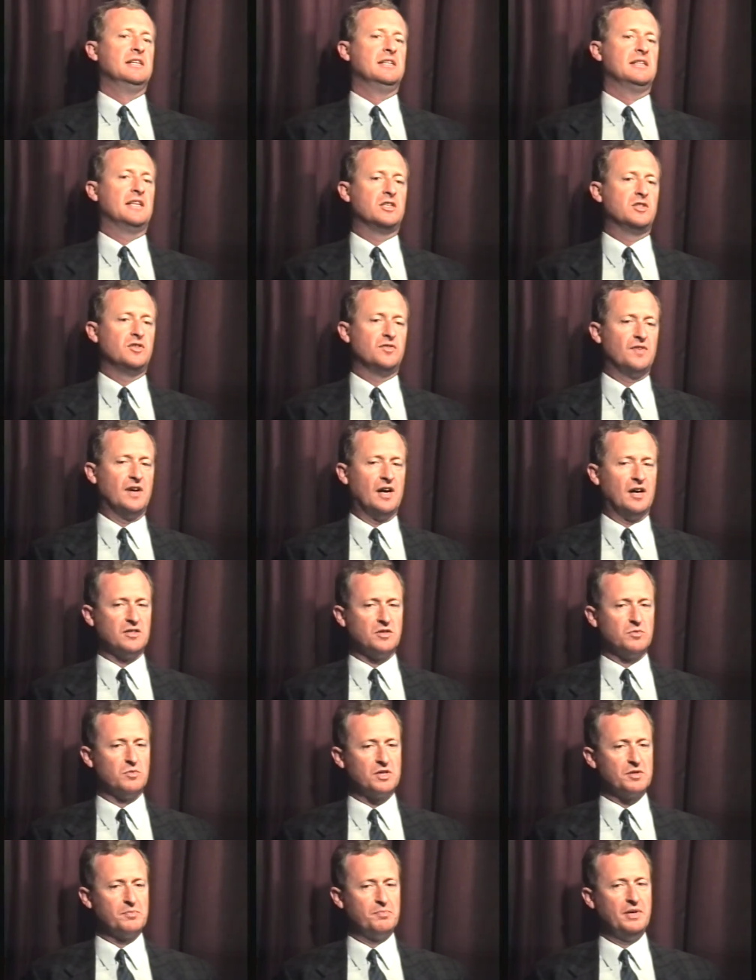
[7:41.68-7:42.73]
that you found
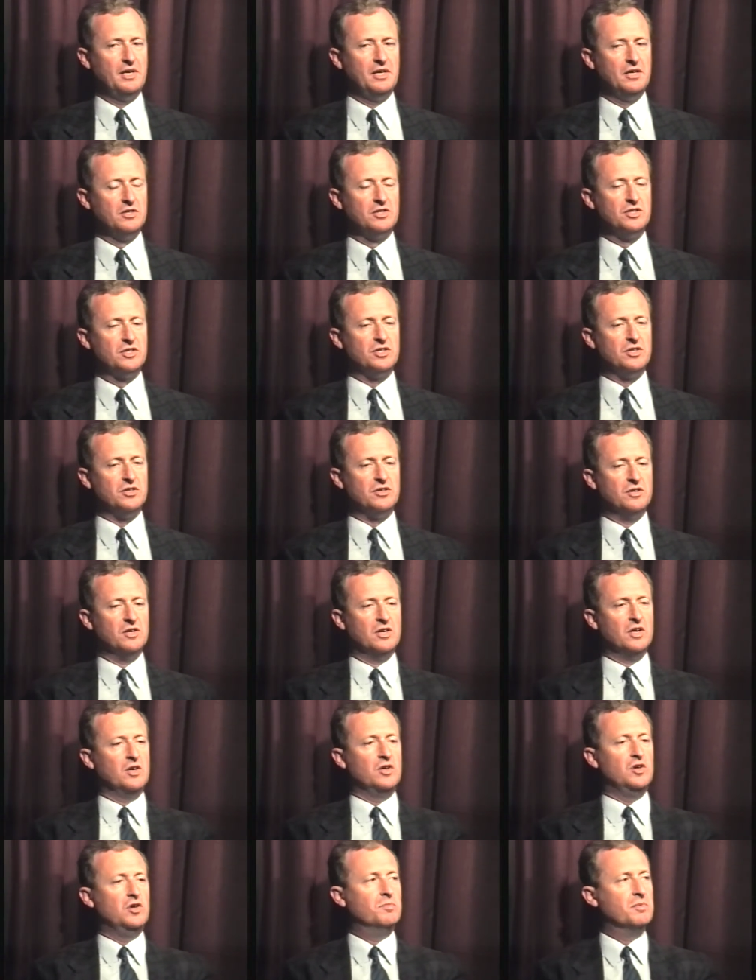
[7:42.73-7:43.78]
and what appealed to you.
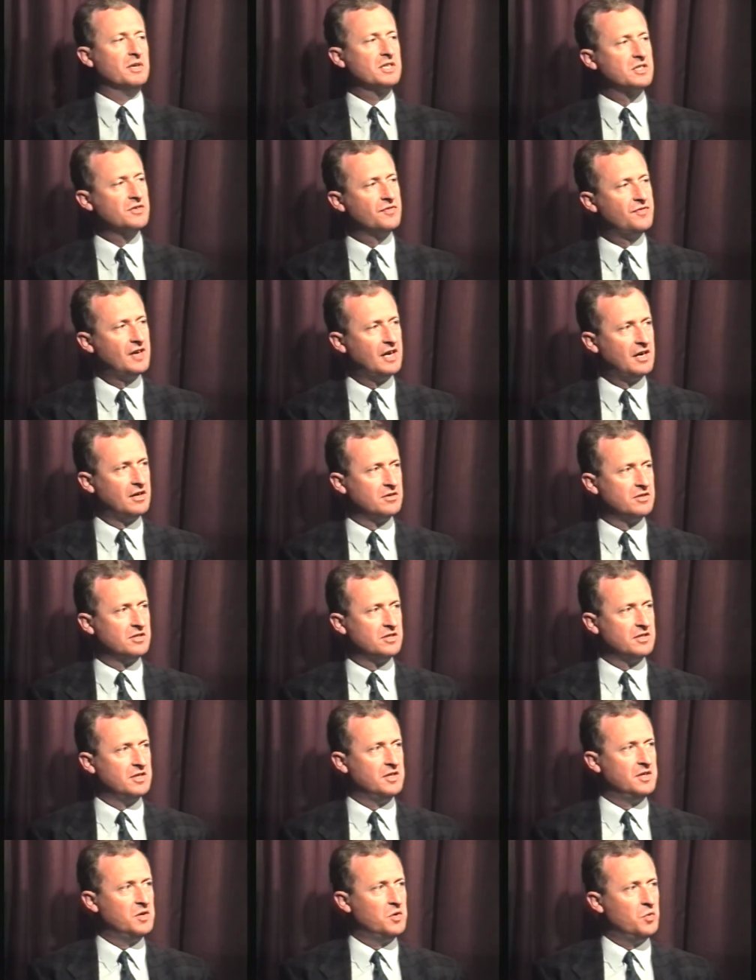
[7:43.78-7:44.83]
Mm. You must have found
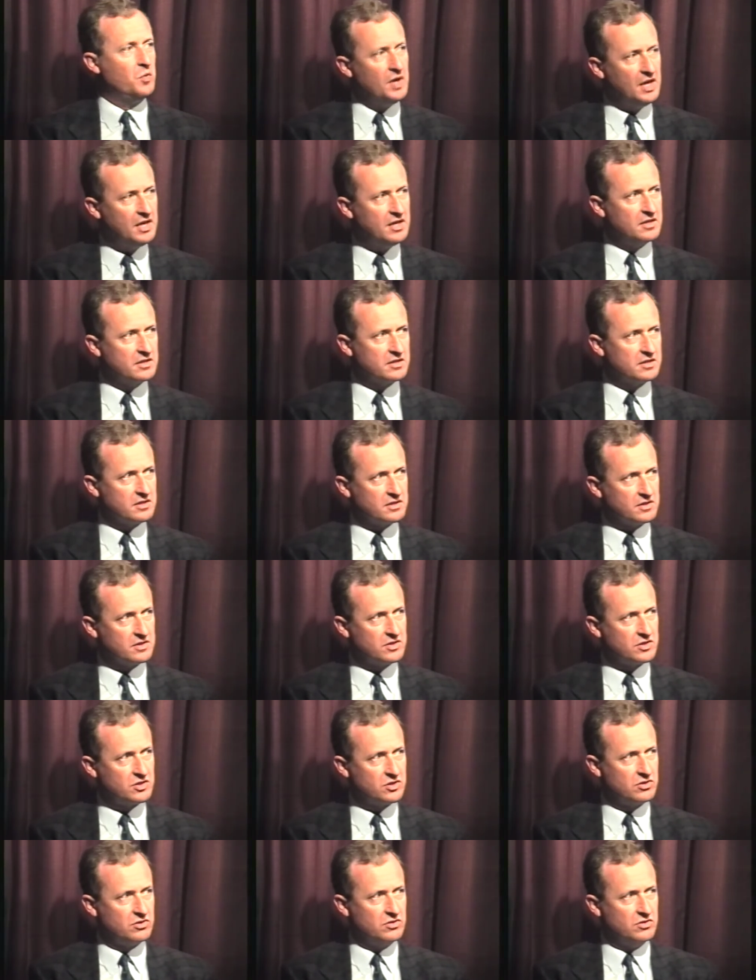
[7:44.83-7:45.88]

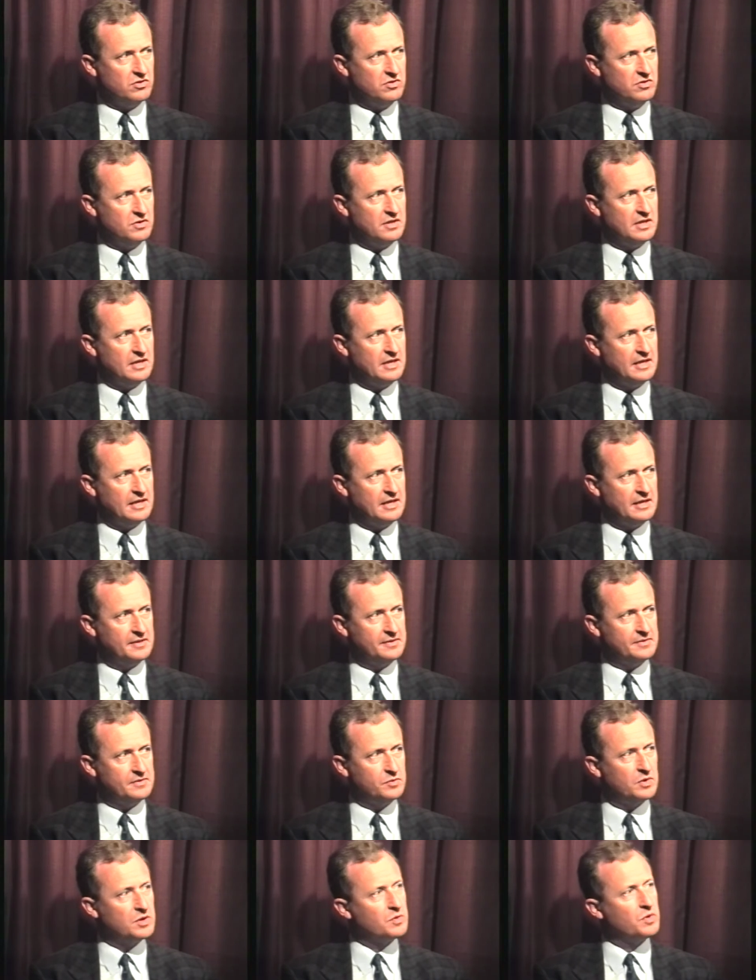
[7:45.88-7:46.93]
weaknesses too. Yes.
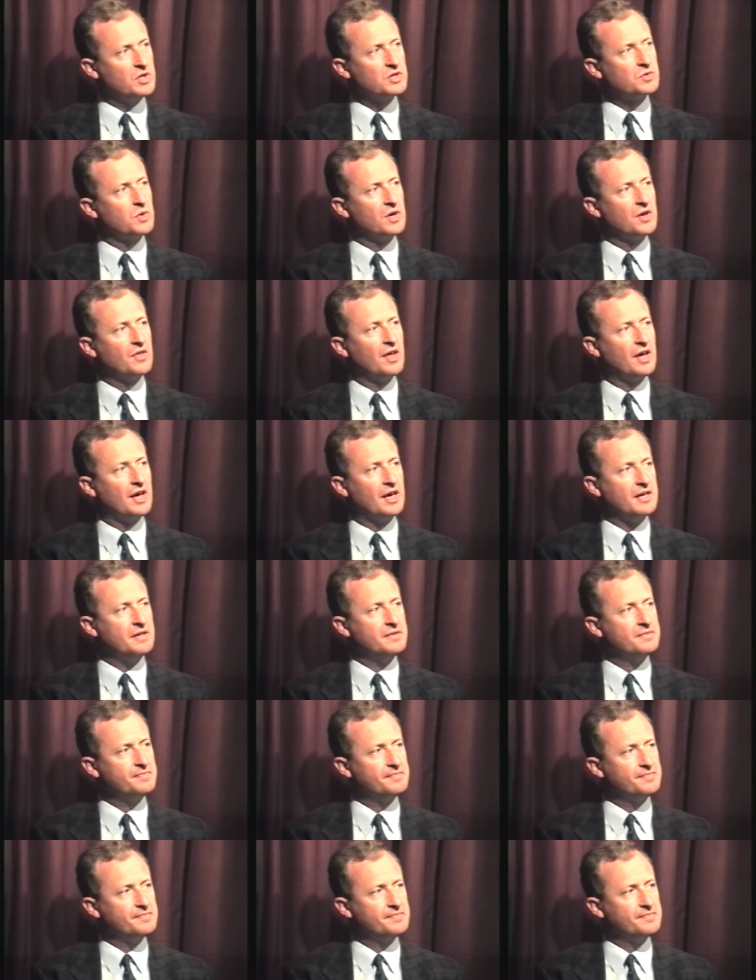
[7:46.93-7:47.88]
What, what were they?